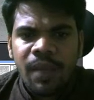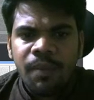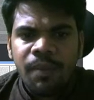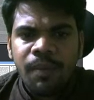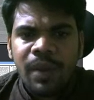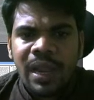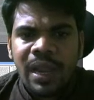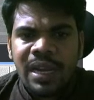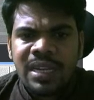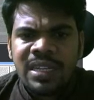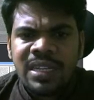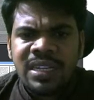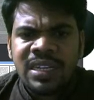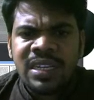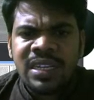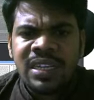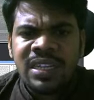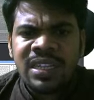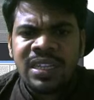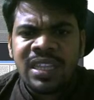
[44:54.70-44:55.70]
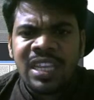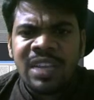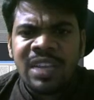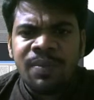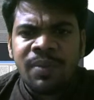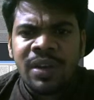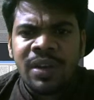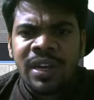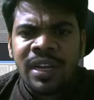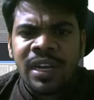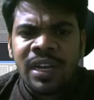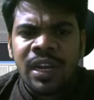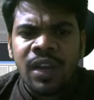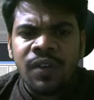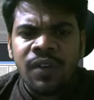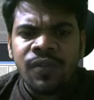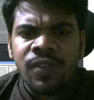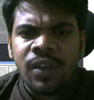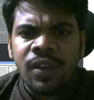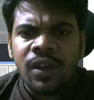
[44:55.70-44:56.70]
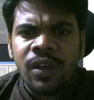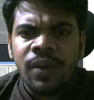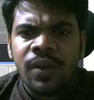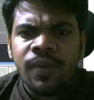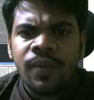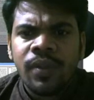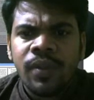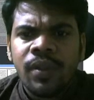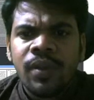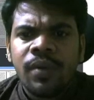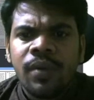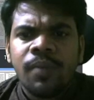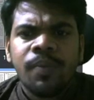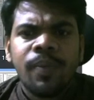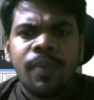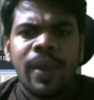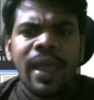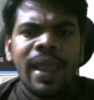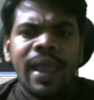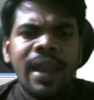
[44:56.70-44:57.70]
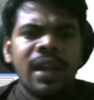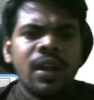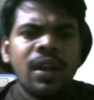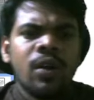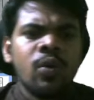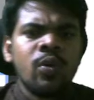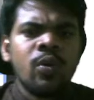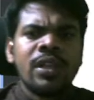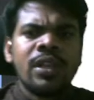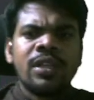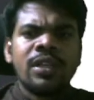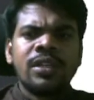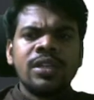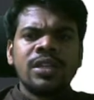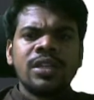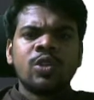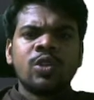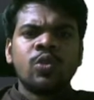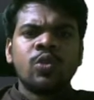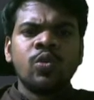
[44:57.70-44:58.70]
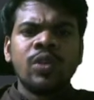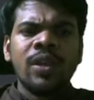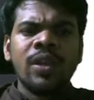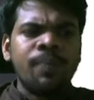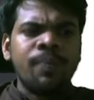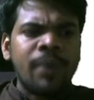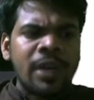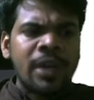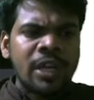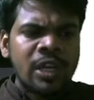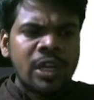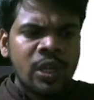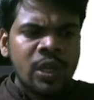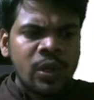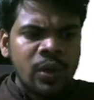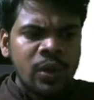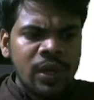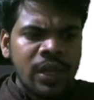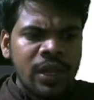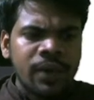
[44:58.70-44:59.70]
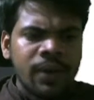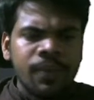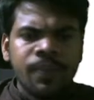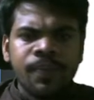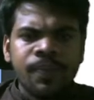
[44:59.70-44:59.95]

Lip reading: Plasticity is the ability of the plant to adjust to a particular.